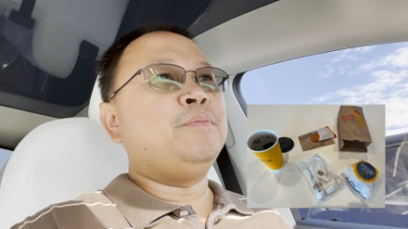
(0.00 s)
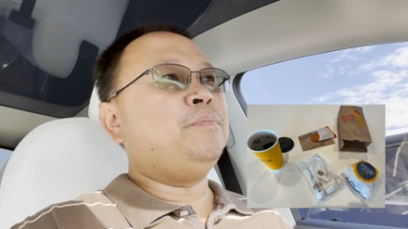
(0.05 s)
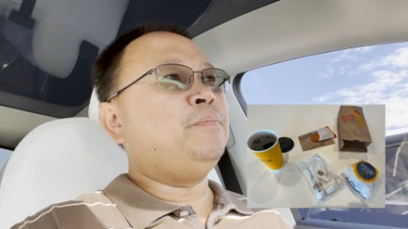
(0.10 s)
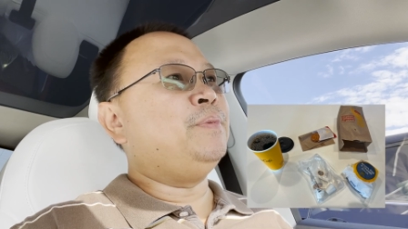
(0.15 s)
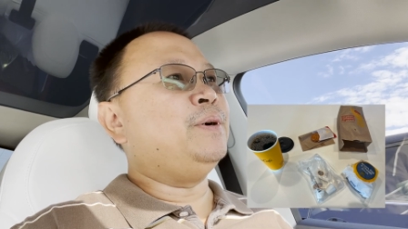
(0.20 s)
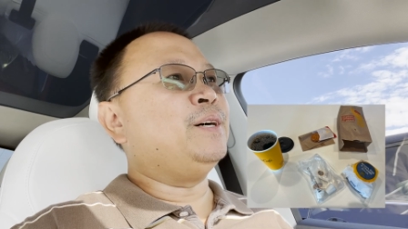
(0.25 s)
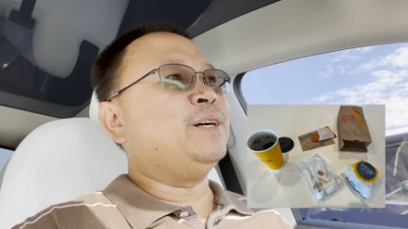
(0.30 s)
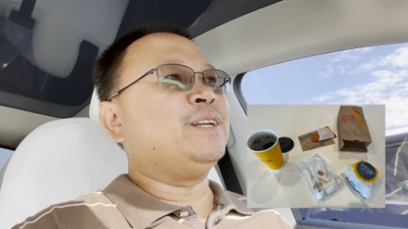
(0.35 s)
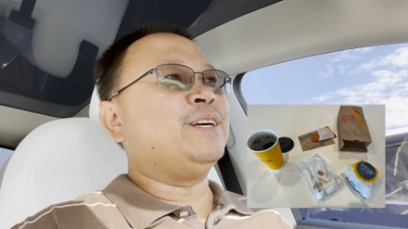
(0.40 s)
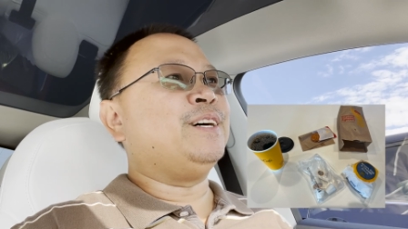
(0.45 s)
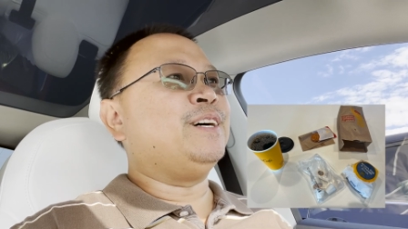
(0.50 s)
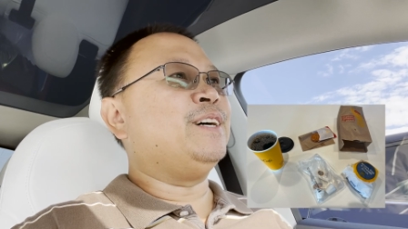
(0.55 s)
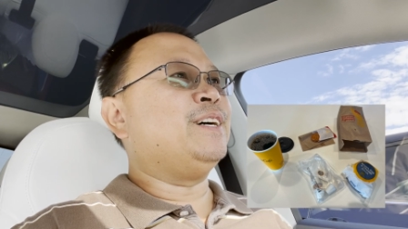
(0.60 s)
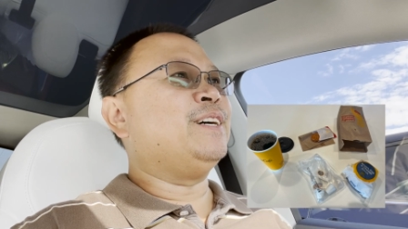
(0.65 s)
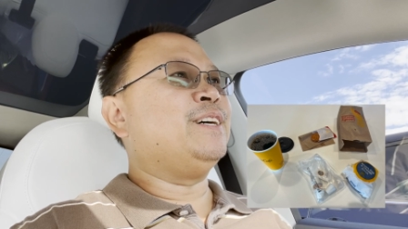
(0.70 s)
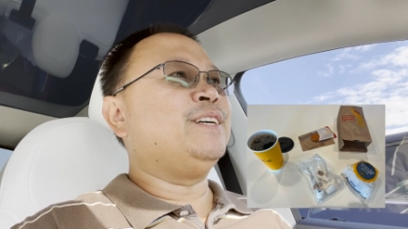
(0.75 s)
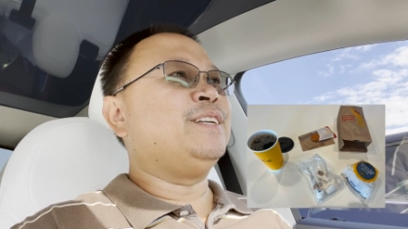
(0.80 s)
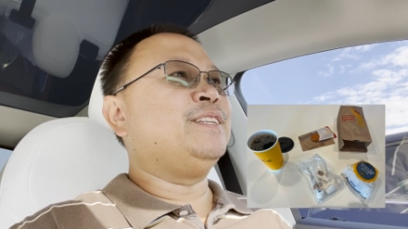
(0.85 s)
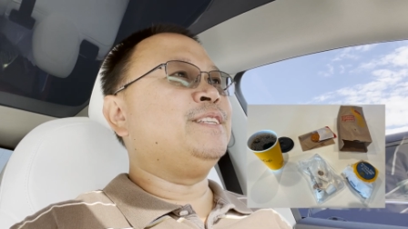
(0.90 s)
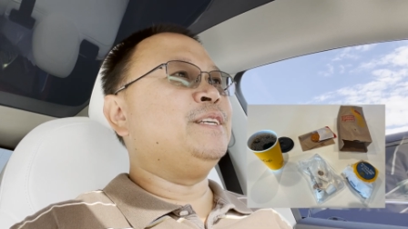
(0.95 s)

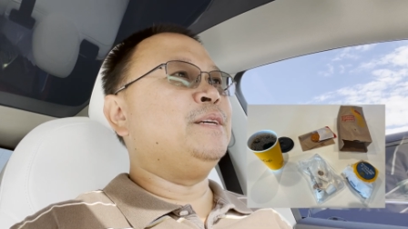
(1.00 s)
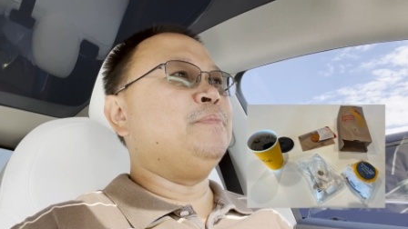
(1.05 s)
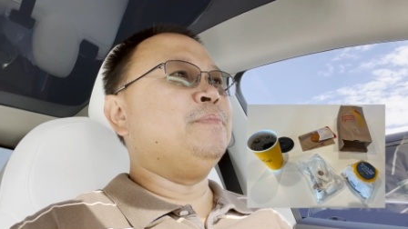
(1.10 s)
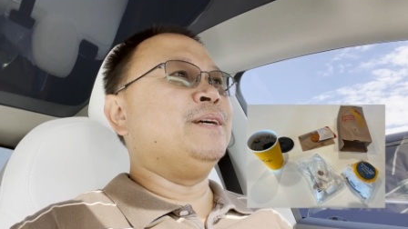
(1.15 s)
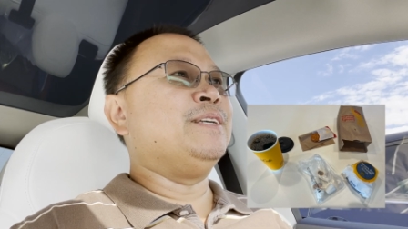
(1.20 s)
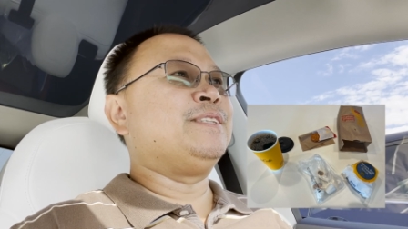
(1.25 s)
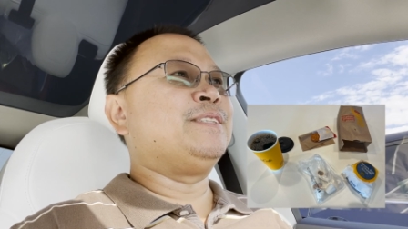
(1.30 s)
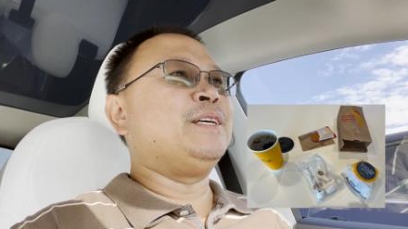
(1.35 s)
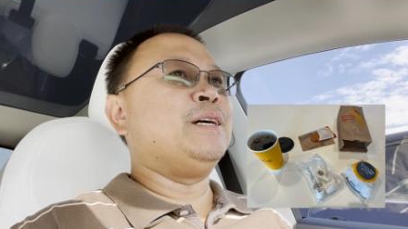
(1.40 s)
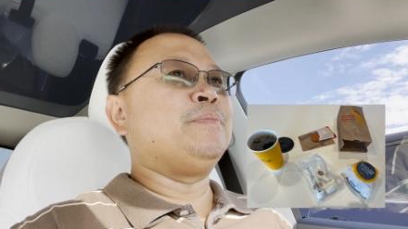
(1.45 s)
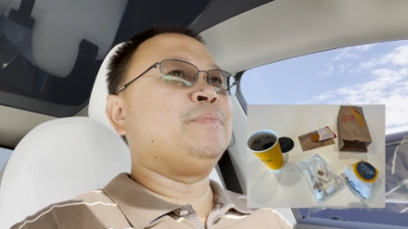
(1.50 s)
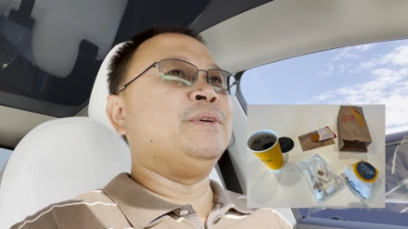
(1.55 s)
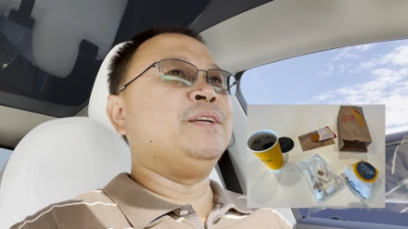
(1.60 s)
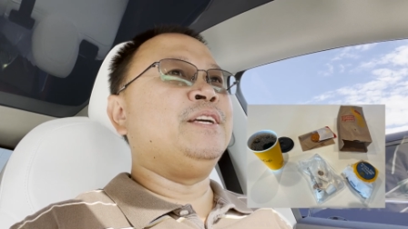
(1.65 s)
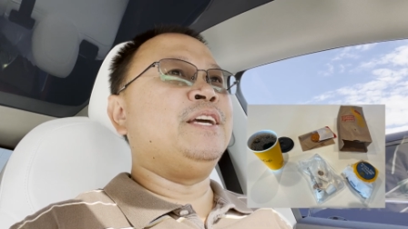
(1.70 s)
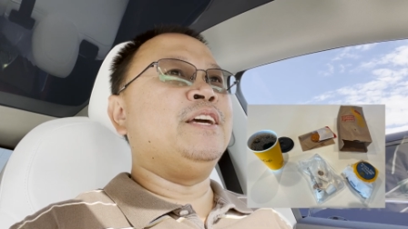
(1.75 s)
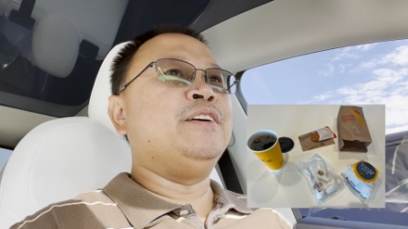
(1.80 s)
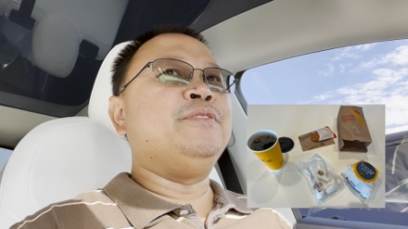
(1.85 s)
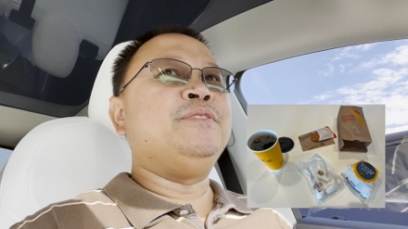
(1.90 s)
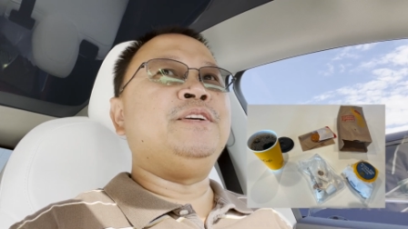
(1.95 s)
but they messed up and
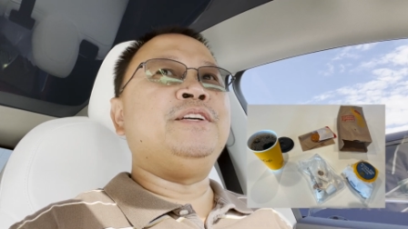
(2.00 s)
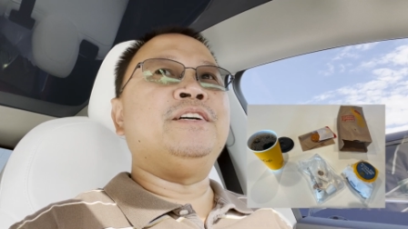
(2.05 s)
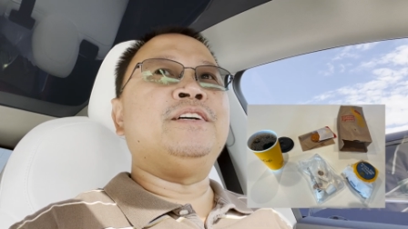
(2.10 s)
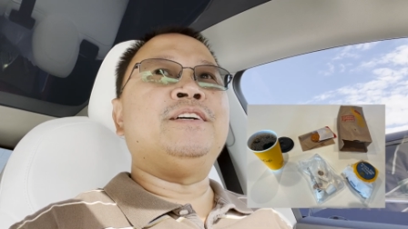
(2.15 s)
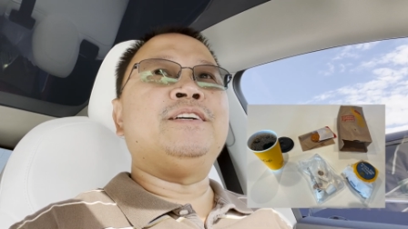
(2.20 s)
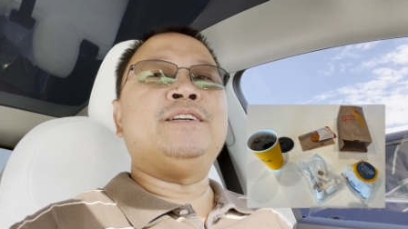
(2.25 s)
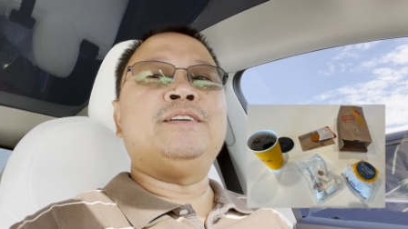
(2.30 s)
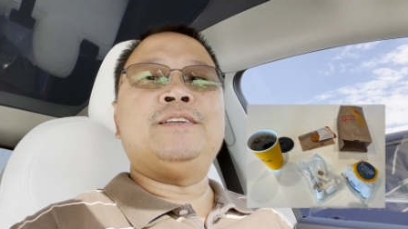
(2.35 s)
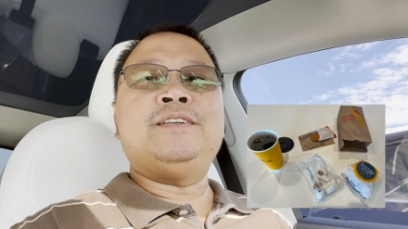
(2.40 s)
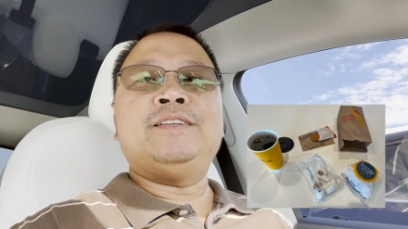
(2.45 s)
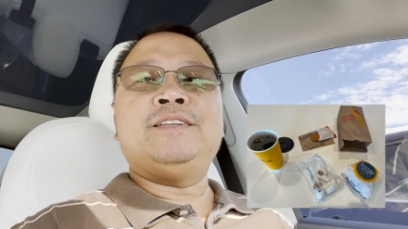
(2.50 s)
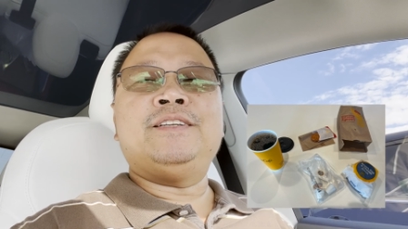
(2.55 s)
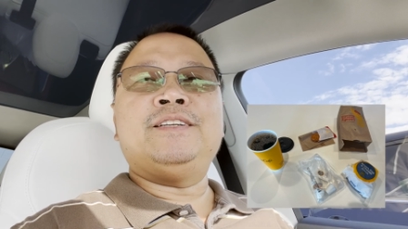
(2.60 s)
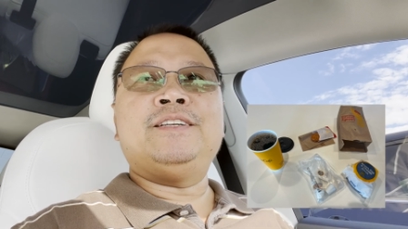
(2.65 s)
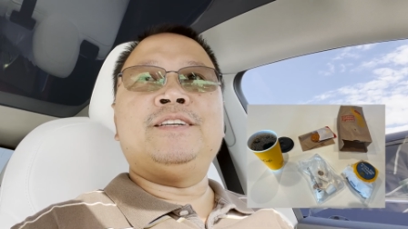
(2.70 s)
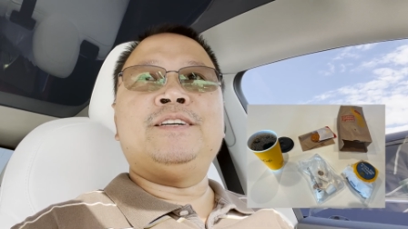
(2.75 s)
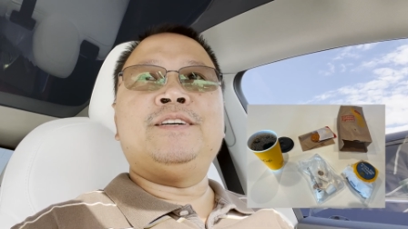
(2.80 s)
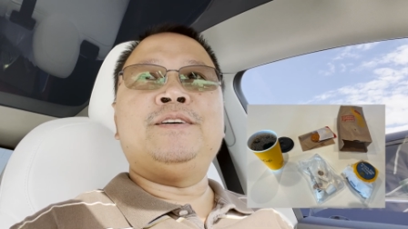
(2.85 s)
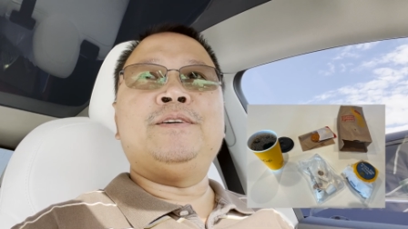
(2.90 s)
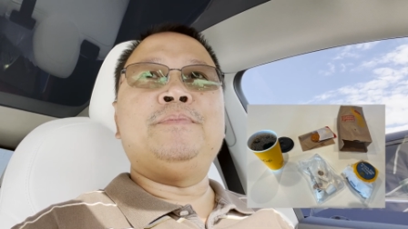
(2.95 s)
gave me a
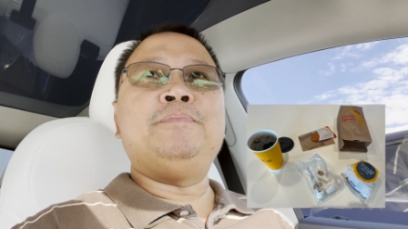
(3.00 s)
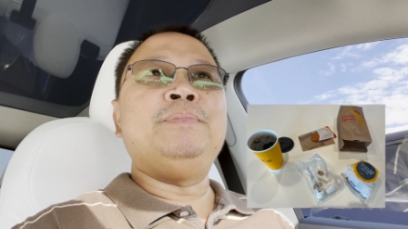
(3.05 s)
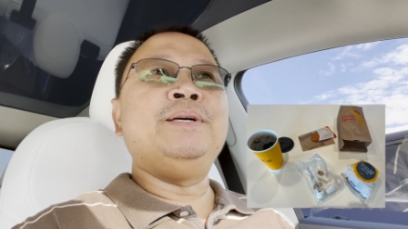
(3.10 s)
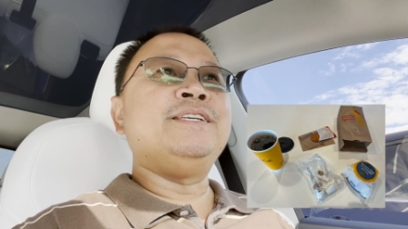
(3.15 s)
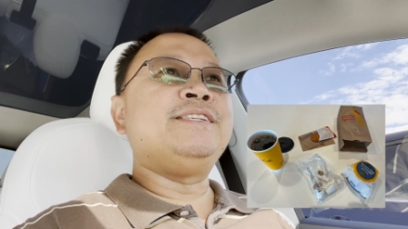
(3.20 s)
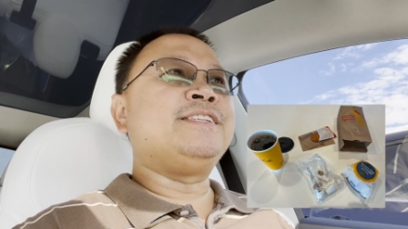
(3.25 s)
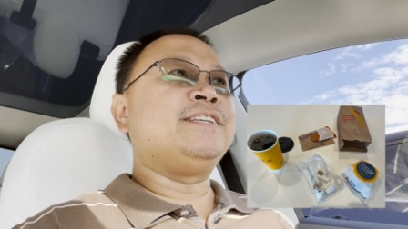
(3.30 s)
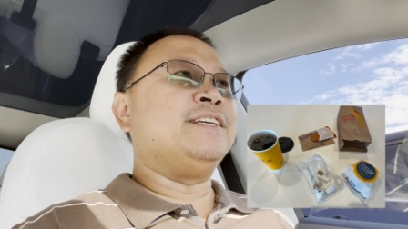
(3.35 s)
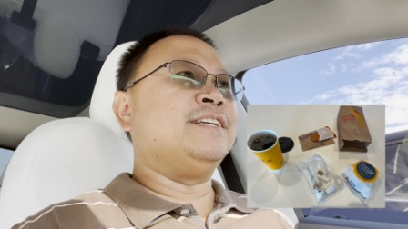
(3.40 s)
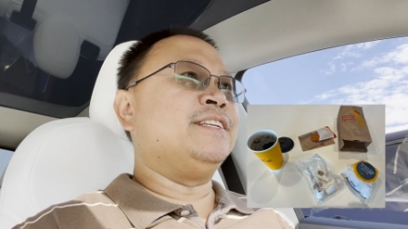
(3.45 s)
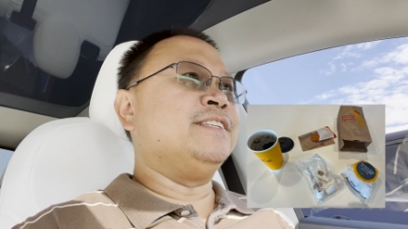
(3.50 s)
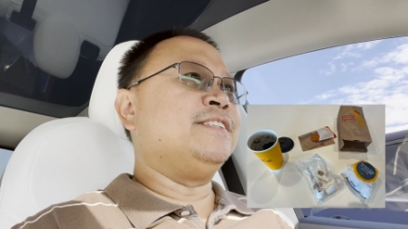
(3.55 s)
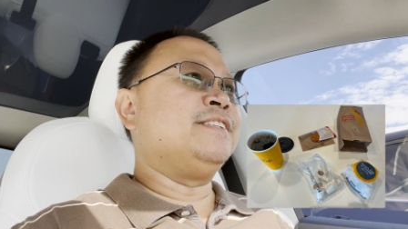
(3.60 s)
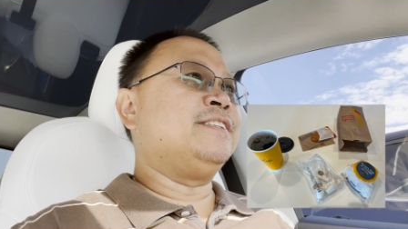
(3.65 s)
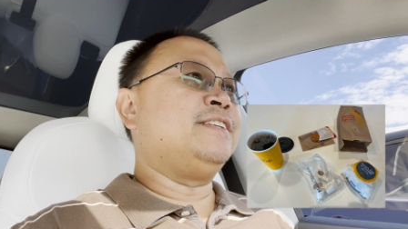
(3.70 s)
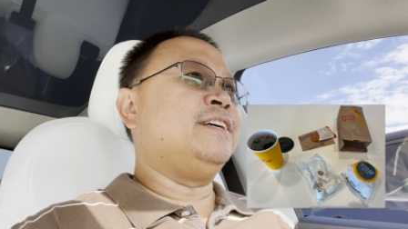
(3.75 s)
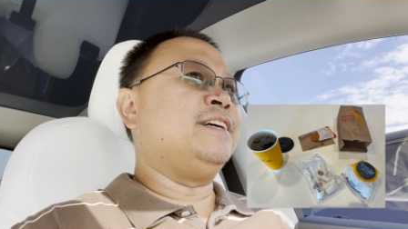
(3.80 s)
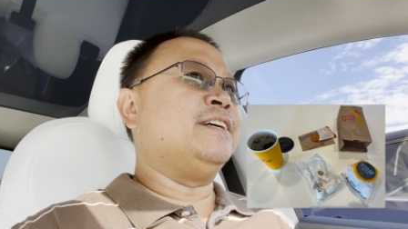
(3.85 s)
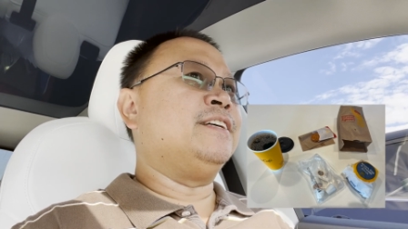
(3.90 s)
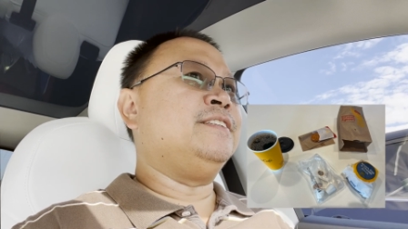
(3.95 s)
biscuit
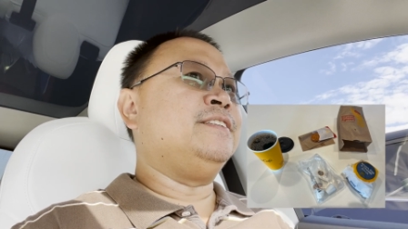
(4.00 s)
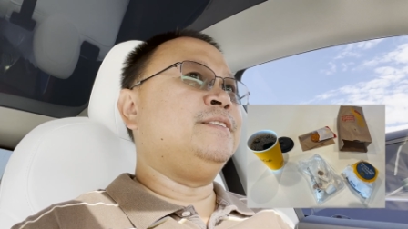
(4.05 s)
instead.